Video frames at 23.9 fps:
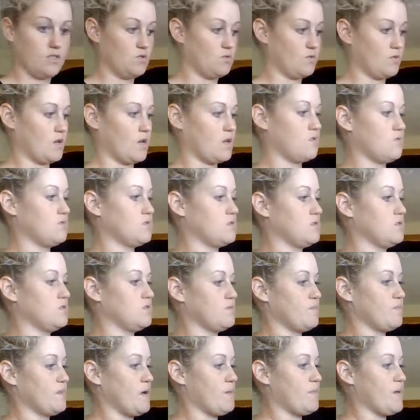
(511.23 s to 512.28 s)
is what I used to
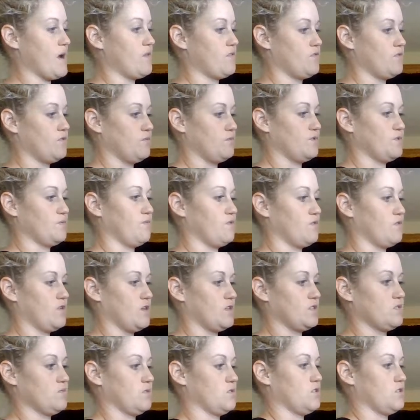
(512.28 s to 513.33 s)
use in my bathrooms before I
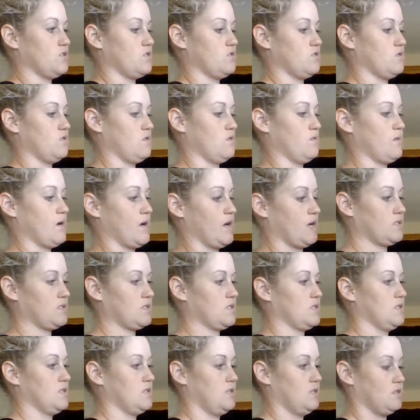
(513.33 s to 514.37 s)
switched to NORWEX.